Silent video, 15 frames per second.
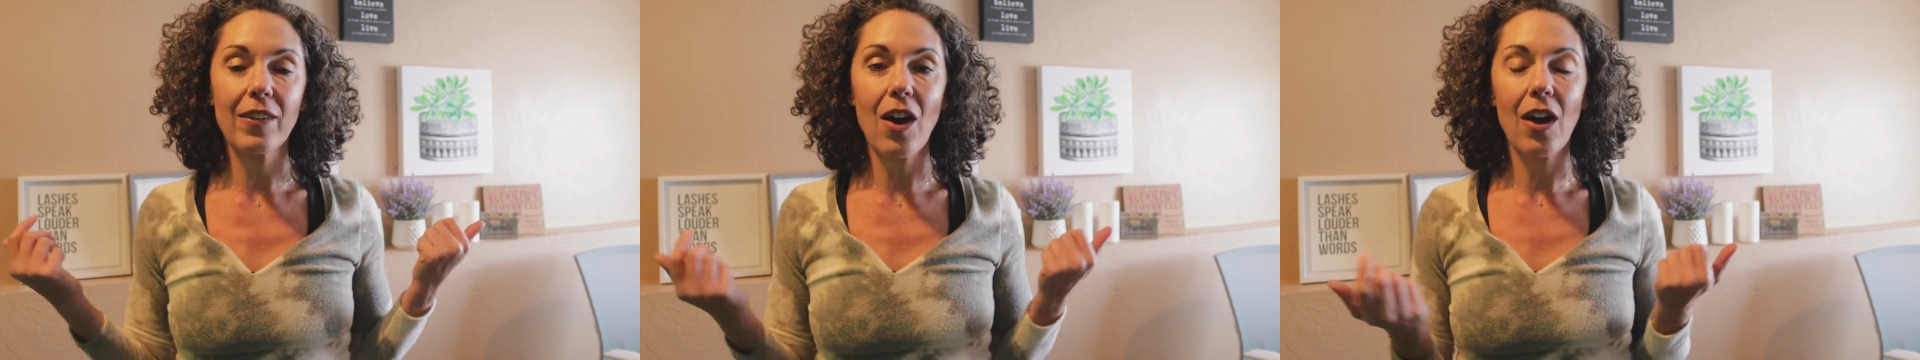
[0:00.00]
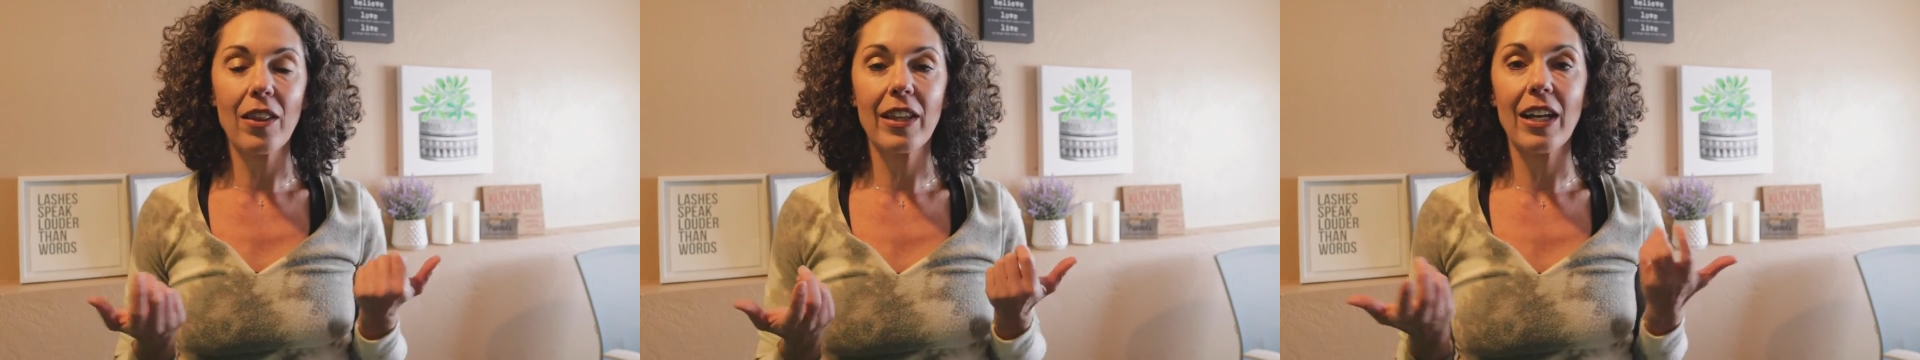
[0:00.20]
It's
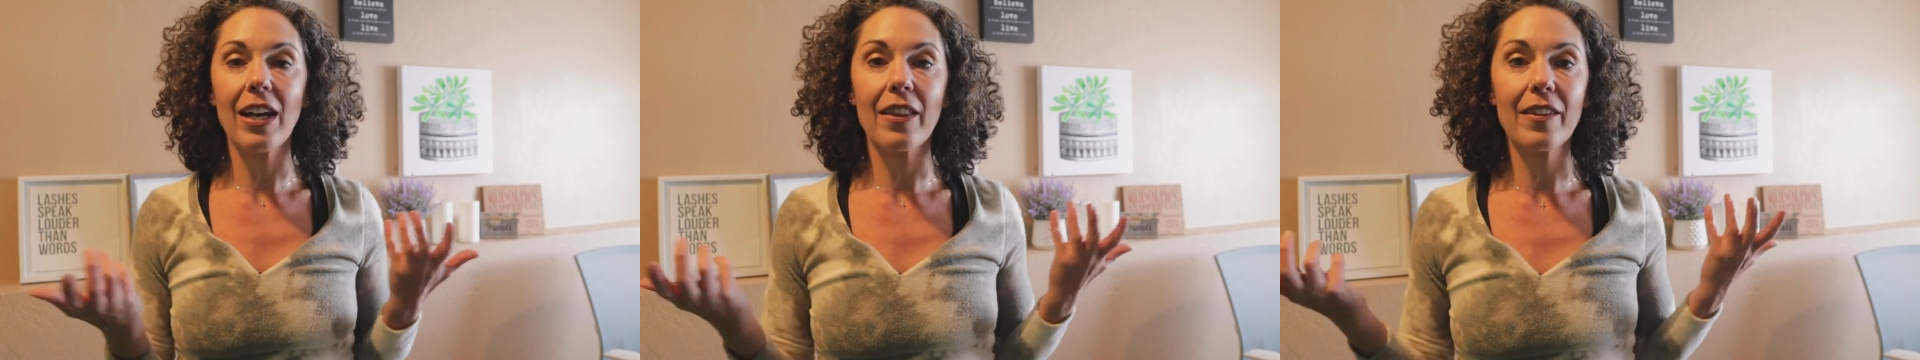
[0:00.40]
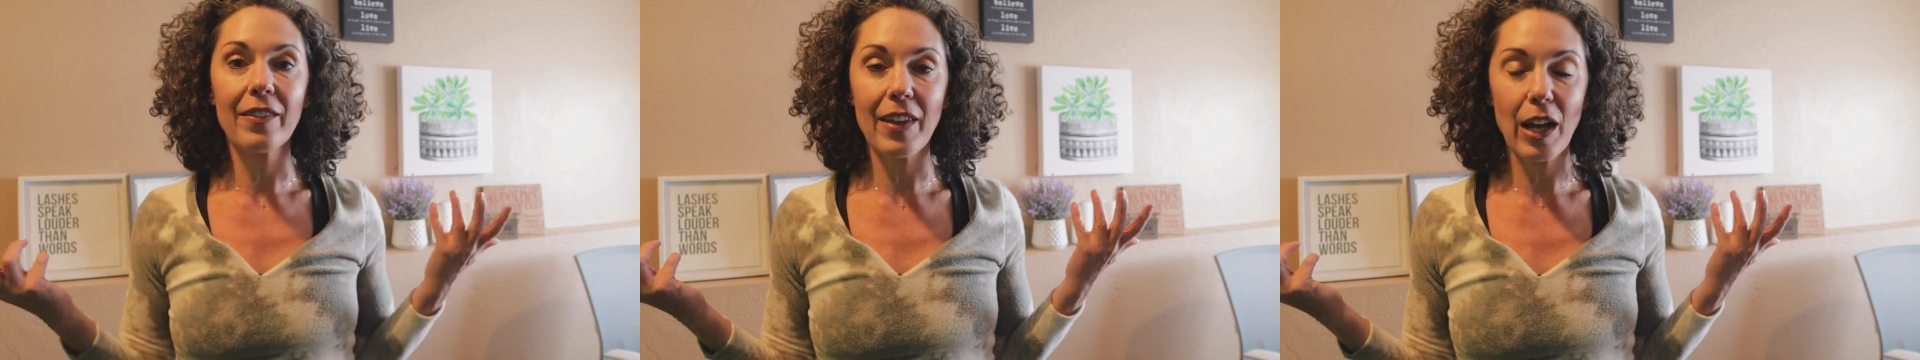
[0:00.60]
called
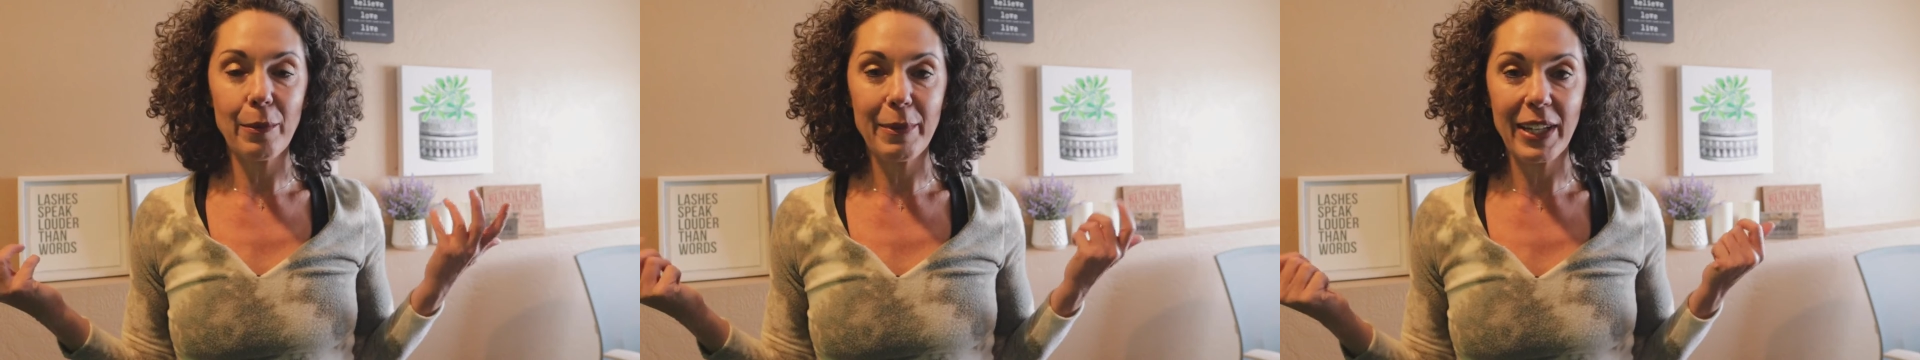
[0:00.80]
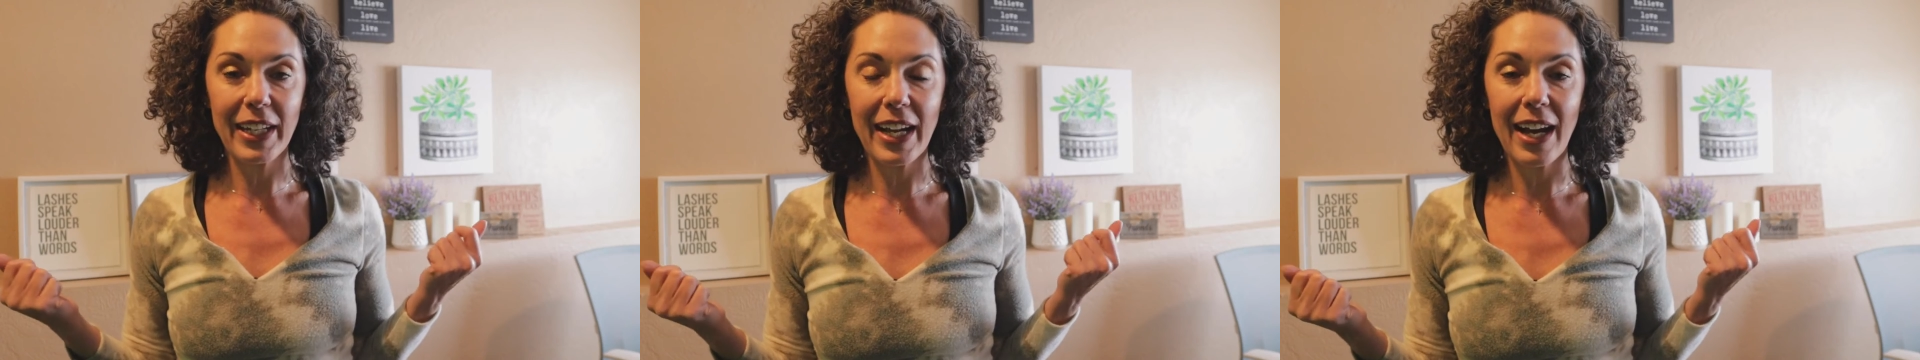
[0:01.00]
The Other
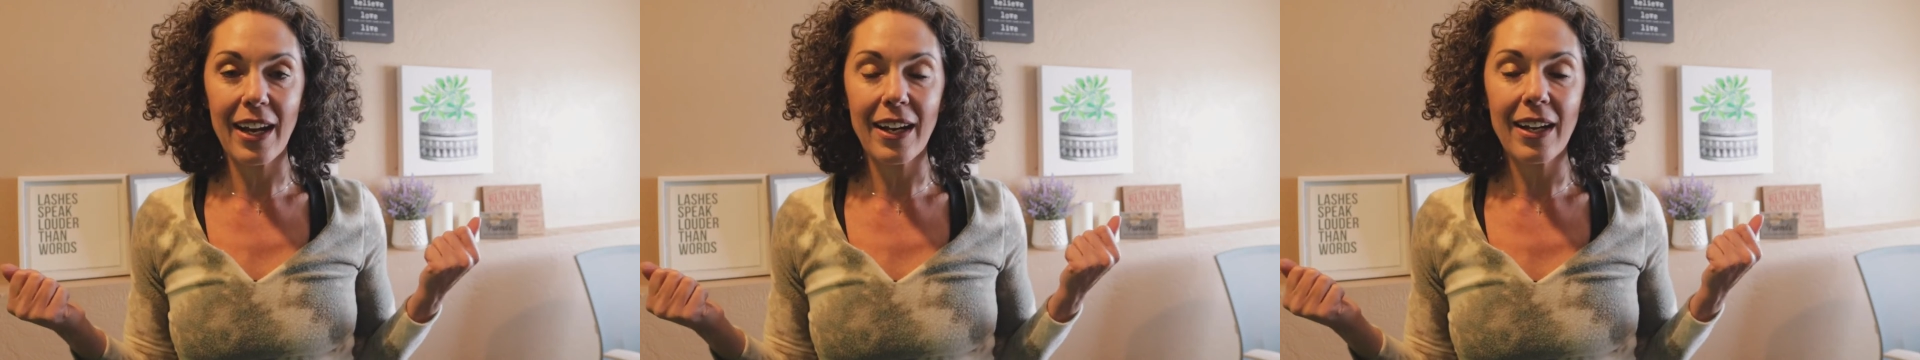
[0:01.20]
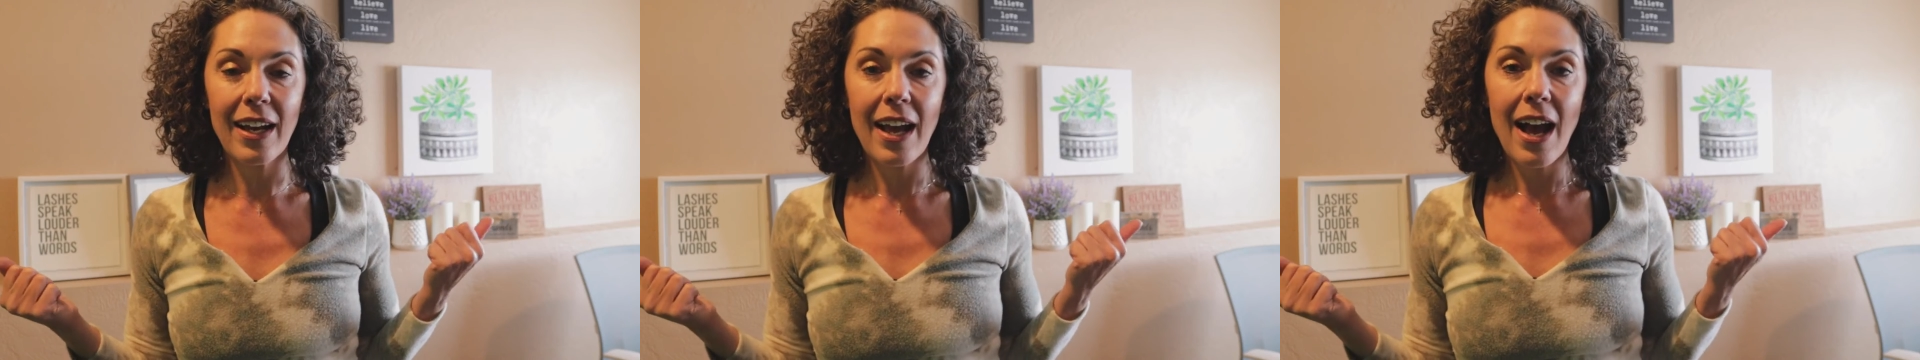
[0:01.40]
Side
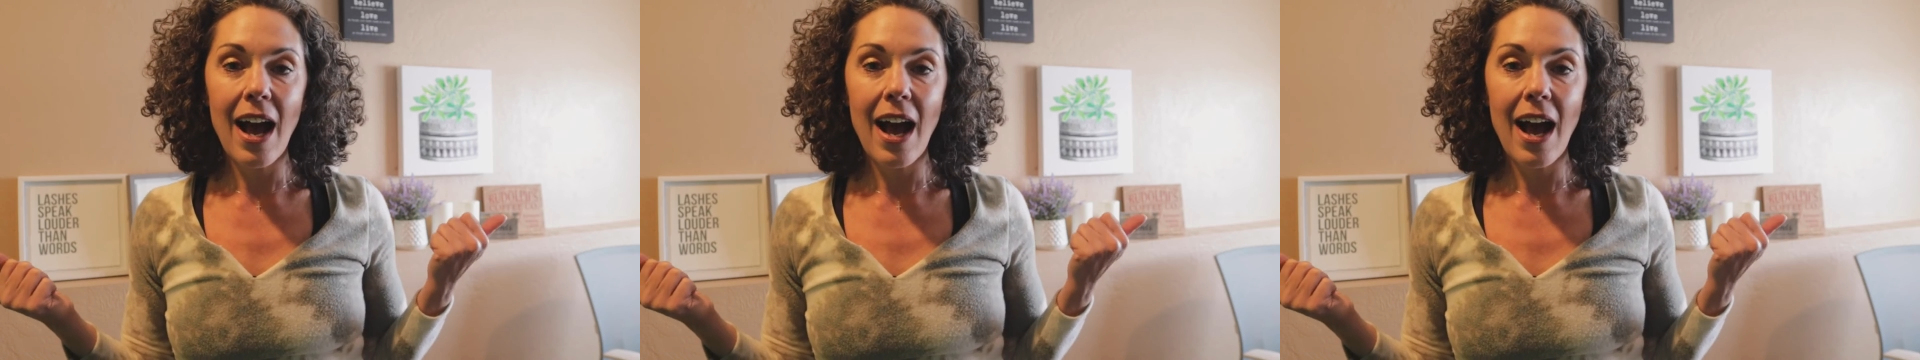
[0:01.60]
Media.